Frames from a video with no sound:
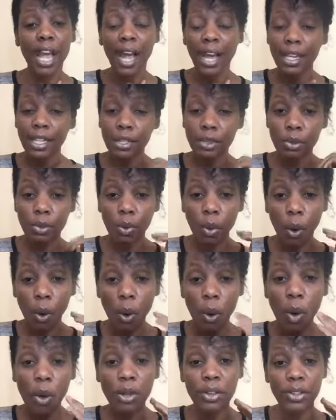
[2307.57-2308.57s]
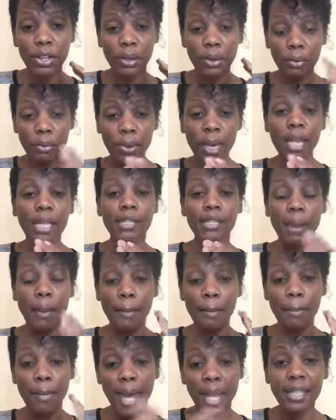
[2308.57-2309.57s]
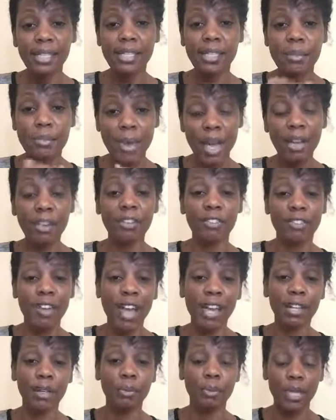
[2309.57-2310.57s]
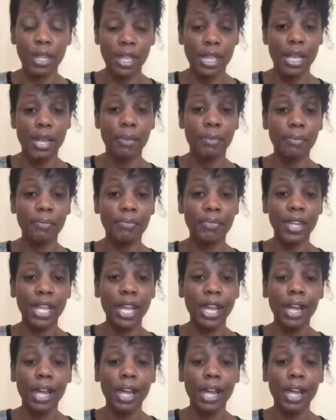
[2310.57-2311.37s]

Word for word: He took all the great mighty men of valor with him.